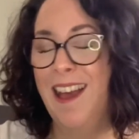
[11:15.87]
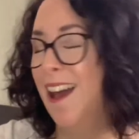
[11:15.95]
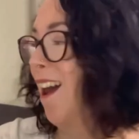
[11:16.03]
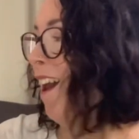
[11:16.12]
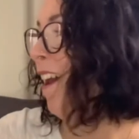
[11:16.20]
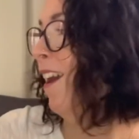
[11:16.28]

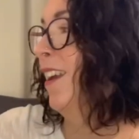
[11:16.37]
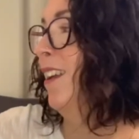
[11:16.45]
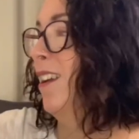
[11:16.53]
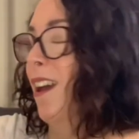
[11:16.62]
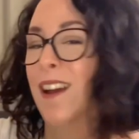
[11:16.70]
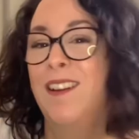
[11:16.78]

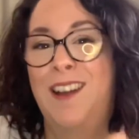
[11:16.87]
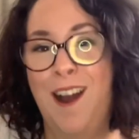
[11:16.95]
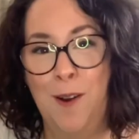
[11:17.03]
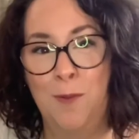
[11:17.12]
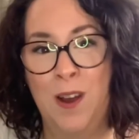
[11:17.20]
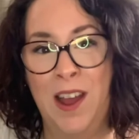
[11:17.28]
I
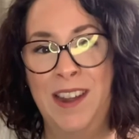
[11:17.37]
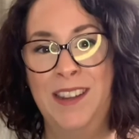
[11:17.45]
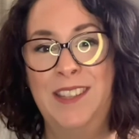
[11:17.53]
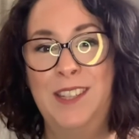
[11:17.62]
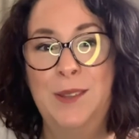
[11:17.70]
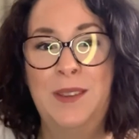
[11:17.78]
got one
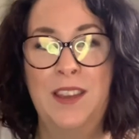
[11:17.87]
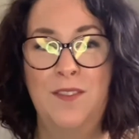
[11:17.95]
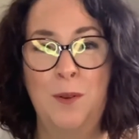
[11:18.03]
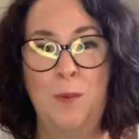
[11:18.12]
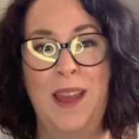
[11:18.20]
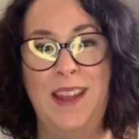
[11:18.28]
to give
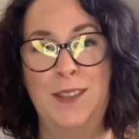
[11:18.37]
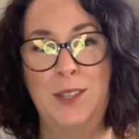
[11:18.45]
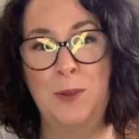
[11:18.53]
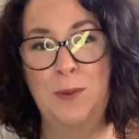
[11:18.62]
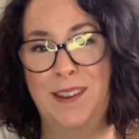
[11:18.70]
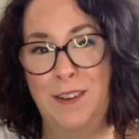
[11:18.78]
away
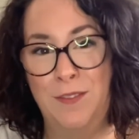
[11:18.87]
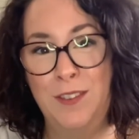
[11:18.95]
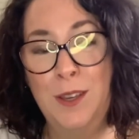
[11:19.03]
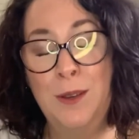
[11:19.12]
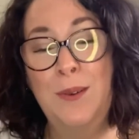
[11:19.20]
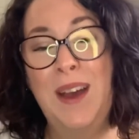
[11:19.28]
to one of
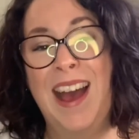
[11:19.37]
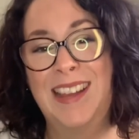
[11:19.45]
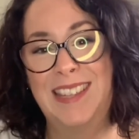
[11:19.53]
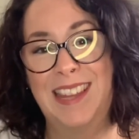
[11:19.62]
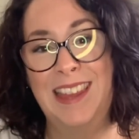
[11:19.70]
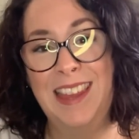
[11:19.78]
you
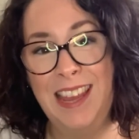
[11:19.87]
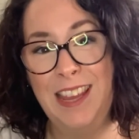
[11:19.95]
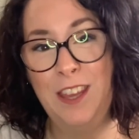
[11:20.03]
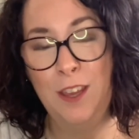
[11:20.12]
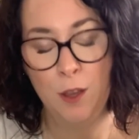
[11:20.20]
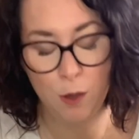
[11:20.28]
as a
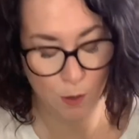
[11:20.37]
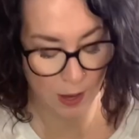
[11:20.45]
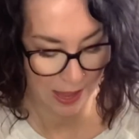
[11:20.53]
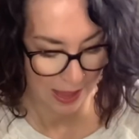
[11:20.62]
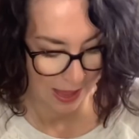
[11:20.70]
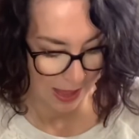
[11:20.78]
thank you.
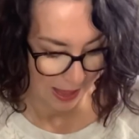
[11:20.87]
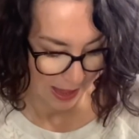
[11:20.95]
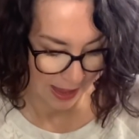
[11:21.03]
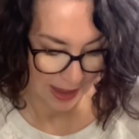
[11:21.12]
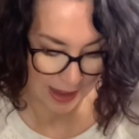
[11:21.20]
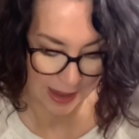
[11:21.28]

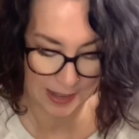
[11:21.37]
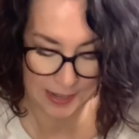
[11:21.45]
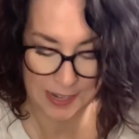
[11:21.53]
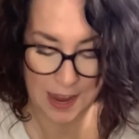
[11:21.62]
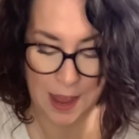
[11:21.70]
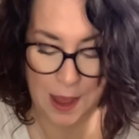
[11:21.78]

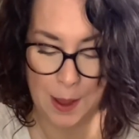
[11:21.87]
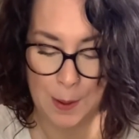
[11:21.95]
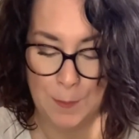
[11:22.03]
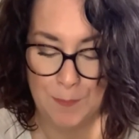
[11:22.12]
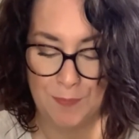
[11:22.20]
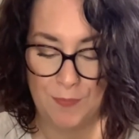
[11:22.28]
And
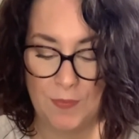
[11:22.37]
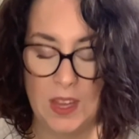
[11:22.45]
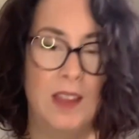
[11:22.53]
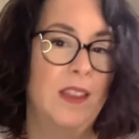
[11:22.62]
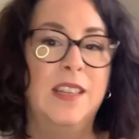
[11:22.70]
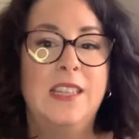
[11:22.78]
um,
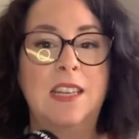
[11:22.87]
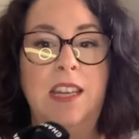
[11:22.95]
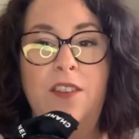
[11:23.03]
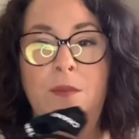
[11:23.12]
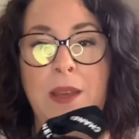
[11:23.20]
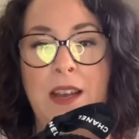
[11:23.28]
they did
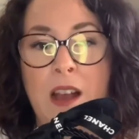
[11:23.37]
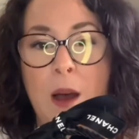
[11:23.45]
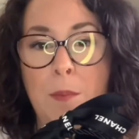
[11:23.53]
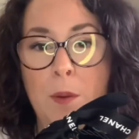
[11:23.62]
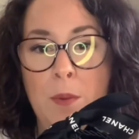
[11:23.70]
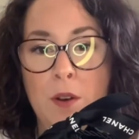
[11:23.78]
give me a
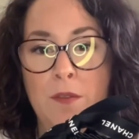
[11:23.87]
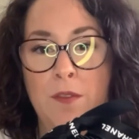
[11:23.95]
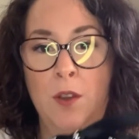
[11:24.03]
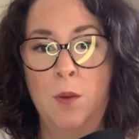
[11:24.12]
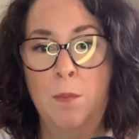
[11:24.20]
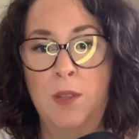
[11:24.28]
couple
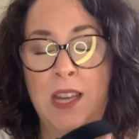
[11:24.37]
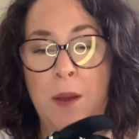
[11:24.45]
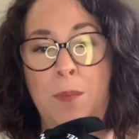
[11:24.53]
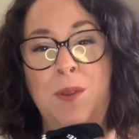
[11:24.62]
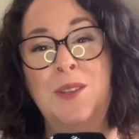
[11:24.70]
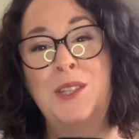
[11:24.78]
perfume
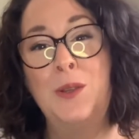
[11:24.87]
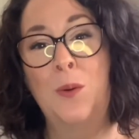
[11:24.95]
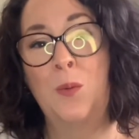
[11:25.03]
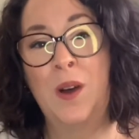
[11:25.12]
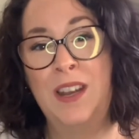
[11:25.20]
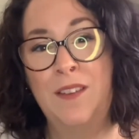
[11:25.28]
samples,
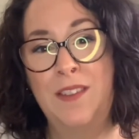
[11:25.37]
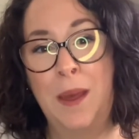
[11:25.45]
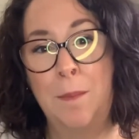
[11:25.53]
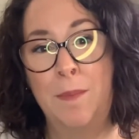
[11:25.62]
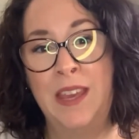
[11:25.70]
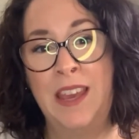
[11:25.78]
one of
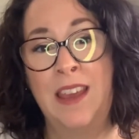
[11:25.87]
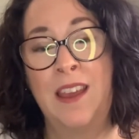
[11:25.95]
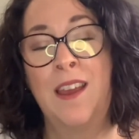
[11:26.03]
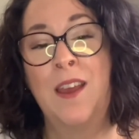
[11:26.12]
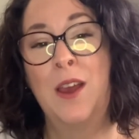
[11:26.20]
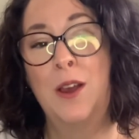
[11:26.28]
them
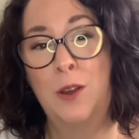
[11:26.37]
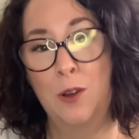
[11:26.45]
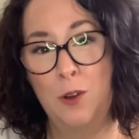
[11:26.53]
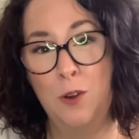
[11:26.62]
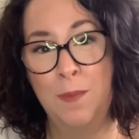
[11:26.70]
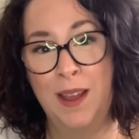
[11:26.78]
being
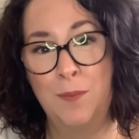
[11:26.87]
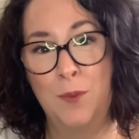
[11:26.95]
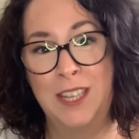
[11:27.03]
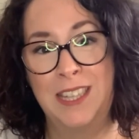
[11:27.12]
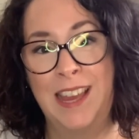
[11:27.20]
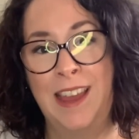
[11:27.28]
Coco
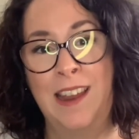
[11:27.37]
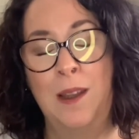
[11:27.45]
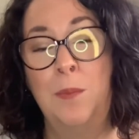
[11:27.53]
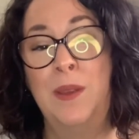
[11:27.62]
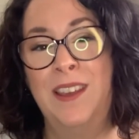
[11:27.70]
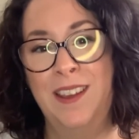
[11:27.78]
Mademoiselle
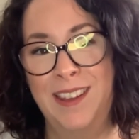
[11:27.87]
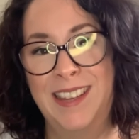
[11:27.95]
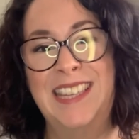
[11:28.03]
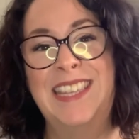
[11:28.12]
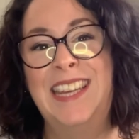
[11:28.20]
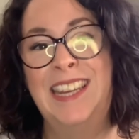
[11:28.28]

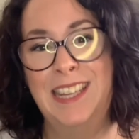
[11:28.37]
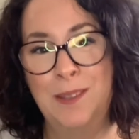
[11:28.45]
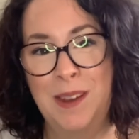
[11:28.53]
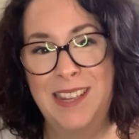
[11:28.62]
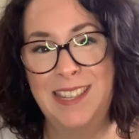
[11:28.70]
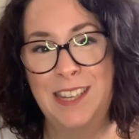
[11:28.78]
because it is
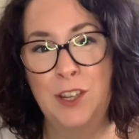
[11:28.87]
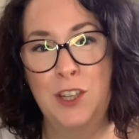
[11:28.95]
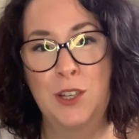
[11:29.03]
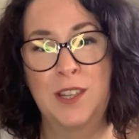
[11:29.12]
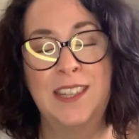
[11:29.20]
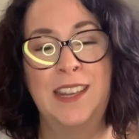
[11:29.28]
my
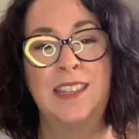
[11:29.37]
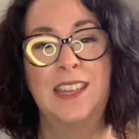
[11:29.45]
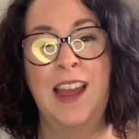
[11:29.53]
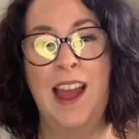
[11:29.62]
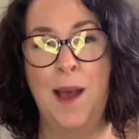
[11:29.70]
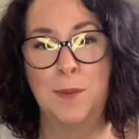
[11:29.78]
signature scent.
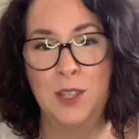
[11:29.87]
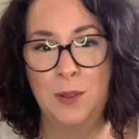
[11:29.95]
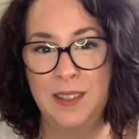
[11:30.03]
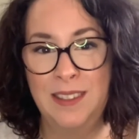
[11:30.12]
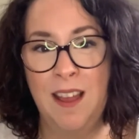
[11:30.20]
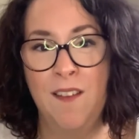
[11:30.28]
I
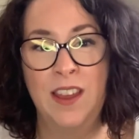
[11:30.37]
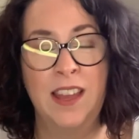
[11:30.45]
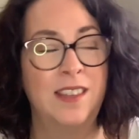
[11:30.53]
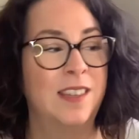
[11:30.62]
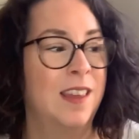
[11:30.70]
absolutely love it.